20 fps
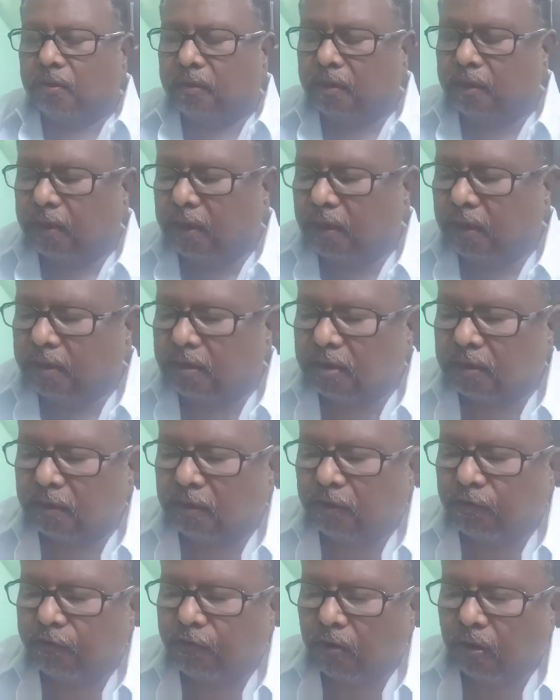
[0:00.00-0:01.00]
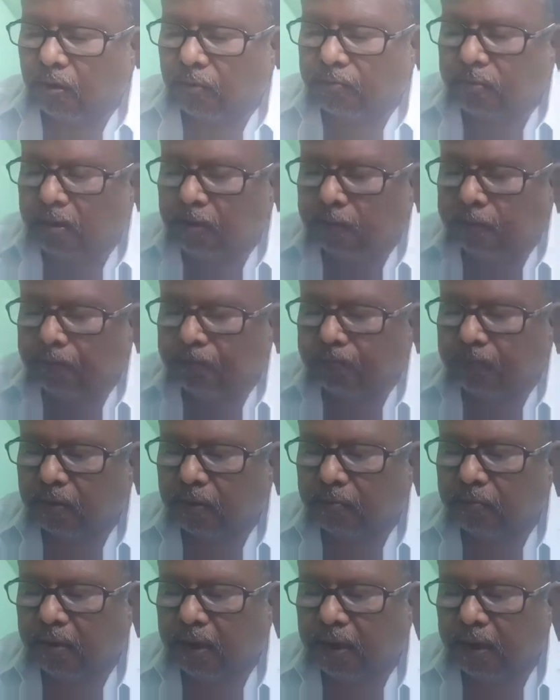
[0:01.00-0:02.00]
is formed
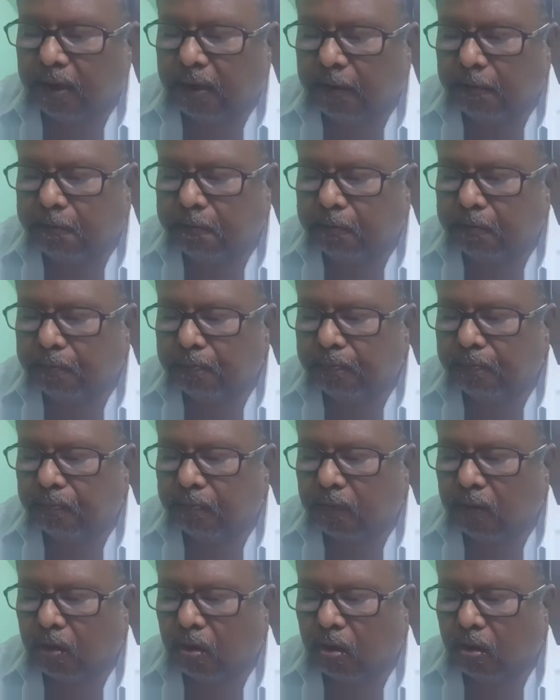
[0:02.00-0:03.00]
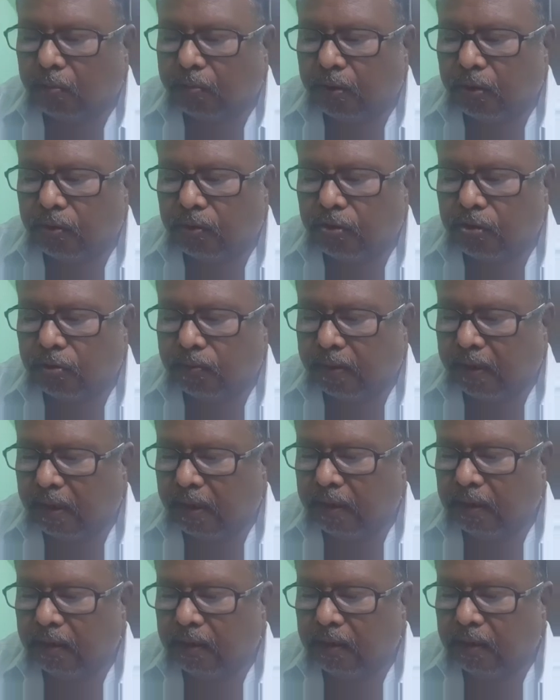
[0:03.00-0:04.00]
by or produced by